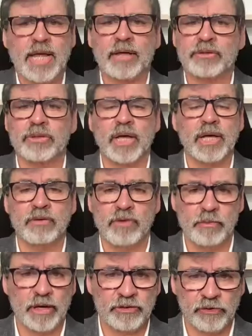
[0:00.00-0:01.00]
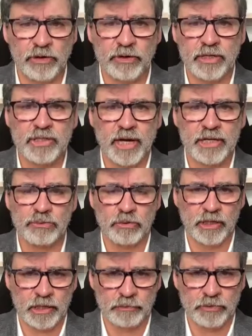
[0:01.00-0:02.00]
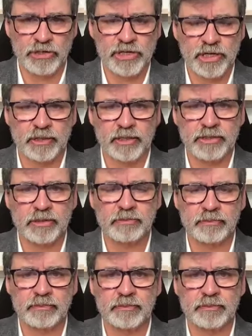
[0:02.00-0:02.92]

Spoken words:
Kathryn, thank you very much for your insights. Really appreciate this.